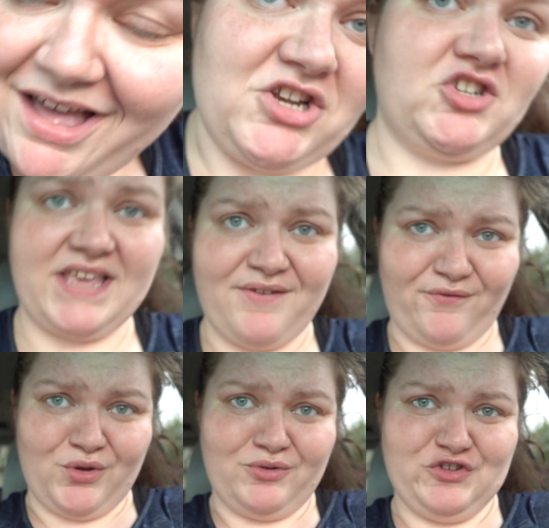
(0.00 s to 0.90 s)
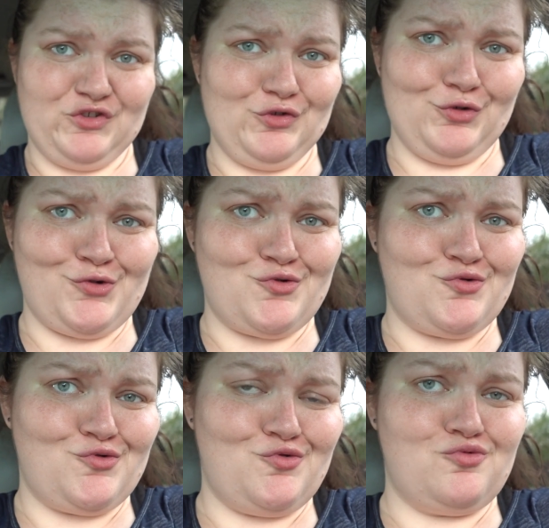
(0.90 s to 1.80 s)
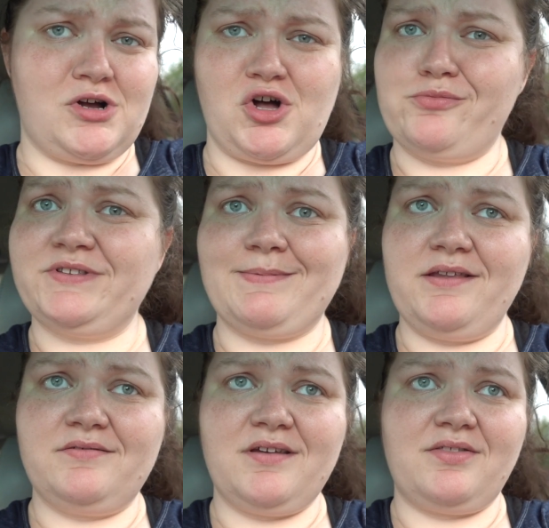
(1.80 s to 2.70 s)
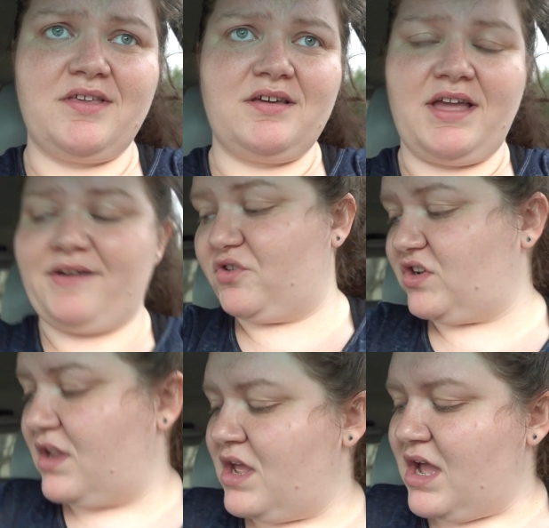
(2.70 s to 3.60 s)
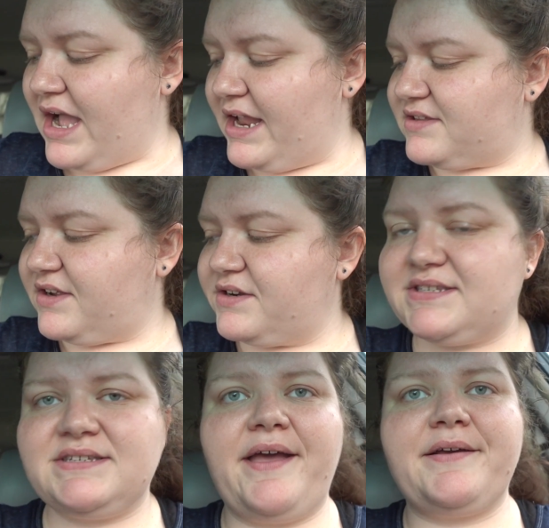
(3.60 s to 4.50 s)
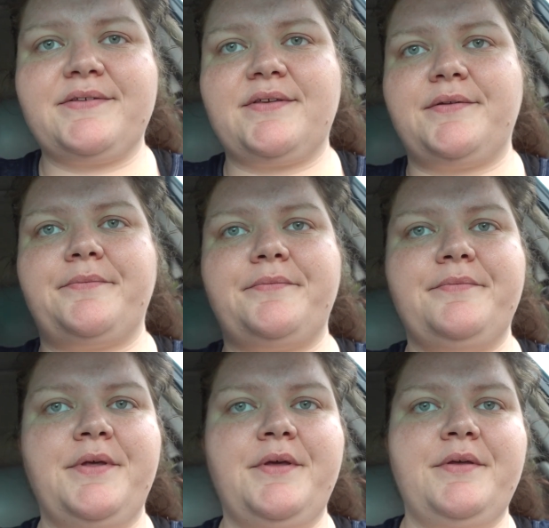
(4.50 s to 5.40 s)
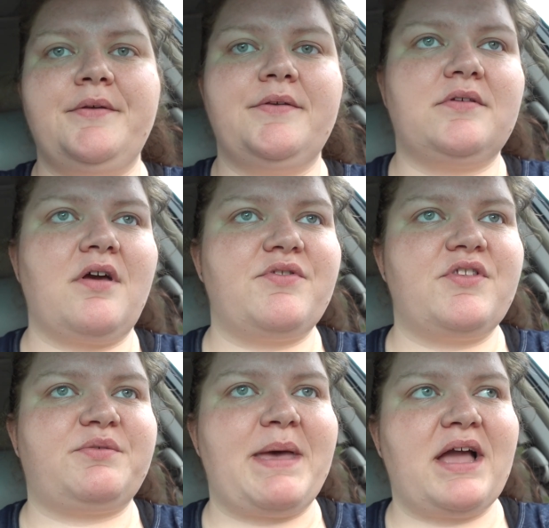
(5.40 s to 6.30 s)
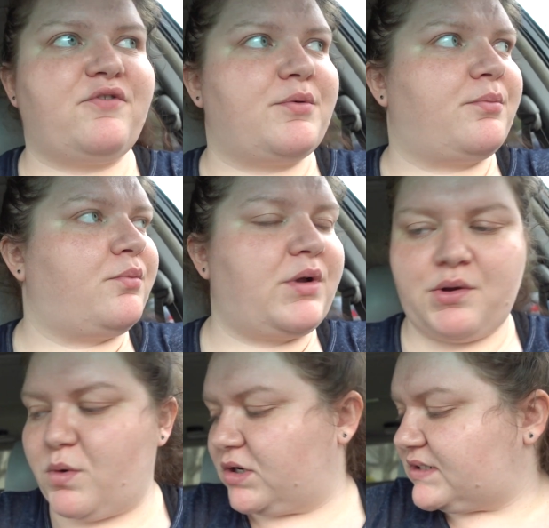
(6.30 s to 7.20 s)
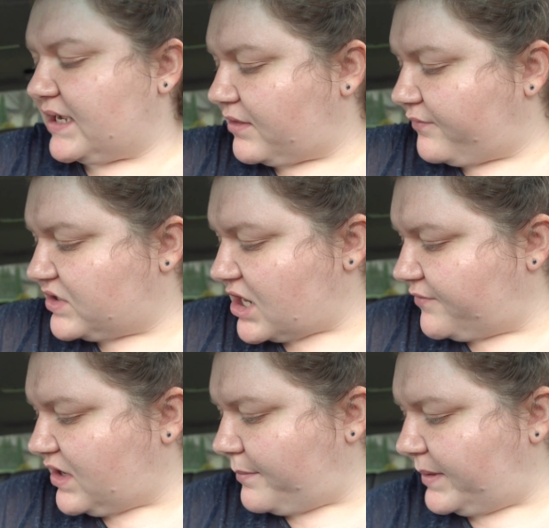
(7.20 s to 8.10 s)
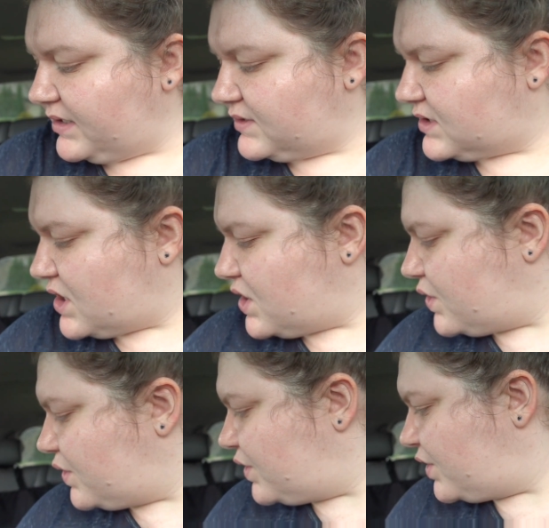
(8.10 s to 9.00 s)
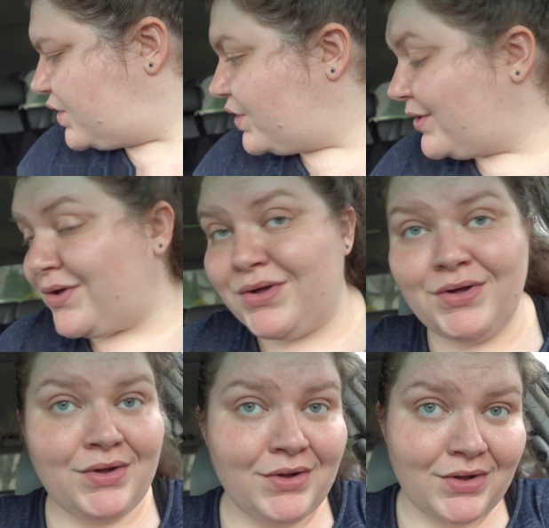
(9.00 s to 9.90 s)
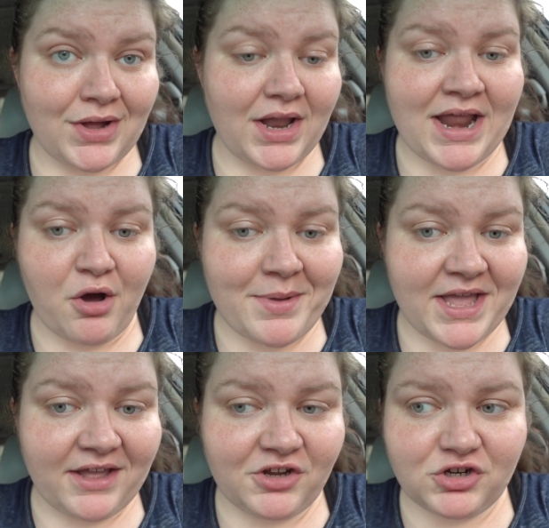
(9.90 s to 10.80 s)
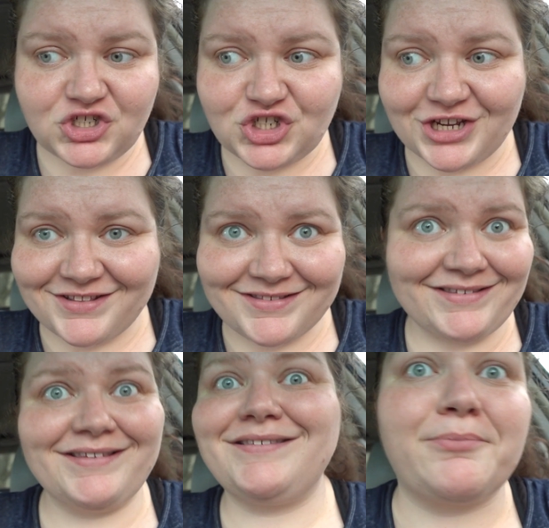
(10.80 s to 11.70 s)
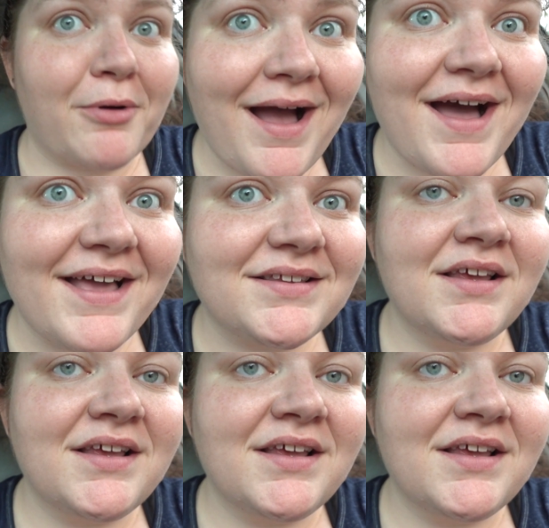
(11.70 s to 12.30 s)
I just gave food to a homeless man, I think. I had a ton of snacks and stuff in this bag from when I worked at the photography company, so. And now I'm at Haley and Christian's. Surprise!